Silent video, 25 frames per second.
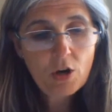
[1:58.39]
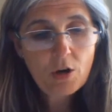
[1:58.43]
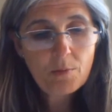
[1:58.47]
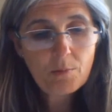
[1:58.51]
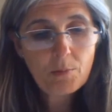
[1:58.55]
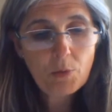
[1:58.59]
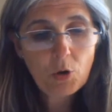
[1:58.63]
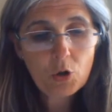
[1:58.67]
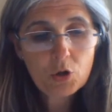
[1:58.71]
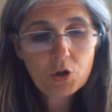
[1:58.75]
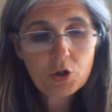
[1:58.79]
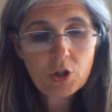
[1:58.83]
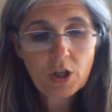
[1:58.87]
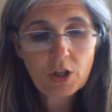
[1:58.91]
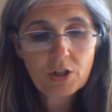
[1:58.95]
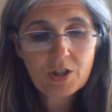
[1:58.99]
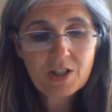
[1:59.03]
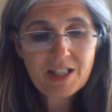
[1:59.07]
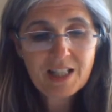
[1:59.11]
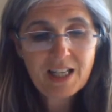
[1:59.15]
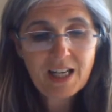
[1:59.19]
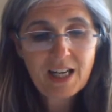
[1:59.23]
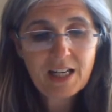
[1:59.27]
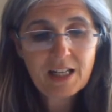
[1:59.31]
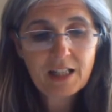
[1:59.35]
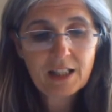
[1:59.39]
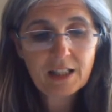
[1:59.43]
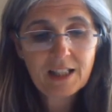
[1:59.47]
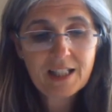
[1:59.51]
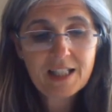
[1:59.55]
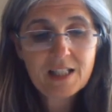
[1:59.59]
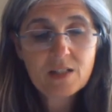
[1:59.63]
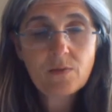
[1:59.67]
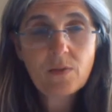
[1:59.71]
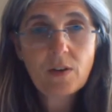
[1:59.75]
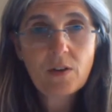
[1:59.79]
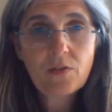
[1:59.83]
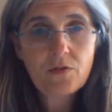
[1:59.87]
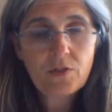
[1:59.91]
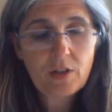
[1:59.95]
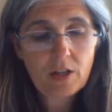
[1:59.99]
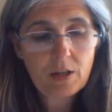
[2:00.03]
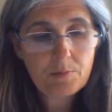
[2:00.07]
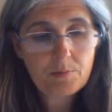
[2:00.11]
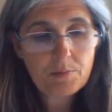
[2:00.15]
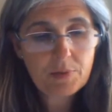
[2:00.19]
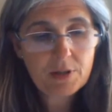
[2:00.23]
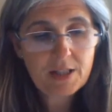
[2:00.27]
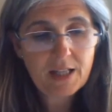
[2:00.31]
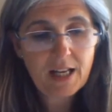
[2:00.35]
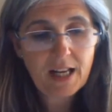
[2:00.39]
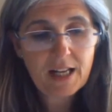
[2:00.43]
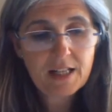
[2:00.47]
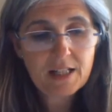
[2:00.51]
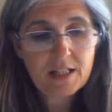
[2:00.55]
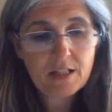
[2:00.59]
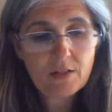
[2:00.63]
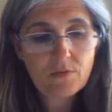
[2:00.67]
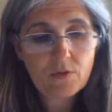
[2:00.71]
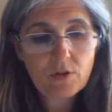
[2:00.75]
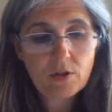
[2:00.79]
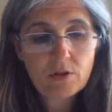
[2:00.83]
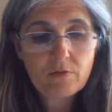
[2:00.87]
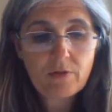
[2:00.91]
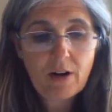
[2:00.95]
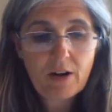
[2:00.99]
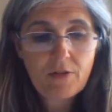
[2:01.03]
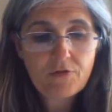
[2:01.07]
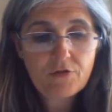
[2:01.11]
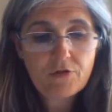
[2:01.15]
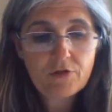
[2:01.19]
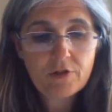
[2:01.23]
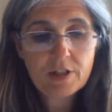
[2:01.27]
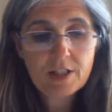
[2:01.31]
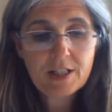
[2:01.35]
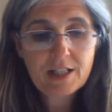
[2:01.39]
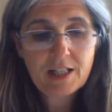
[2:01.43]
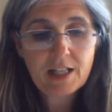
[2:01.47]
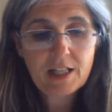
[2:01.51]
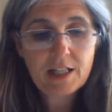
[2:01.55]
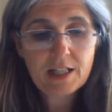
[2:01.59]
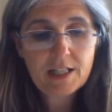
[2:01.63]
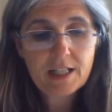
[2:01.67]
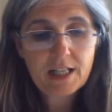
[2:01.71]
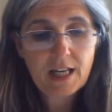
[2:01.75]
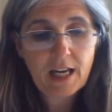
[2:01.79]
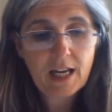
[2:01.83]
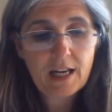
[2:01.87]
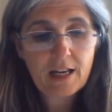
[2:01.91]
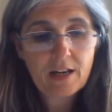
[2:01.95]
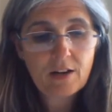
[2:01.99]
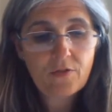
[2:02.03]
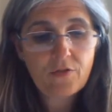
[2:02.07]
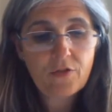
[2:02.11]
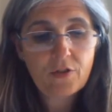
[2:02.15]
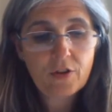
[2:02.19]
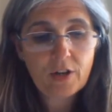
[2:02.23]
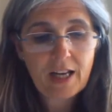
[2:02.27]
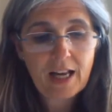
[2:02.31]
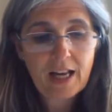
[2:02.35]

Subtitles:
Most contain at least 15% of the reference intake for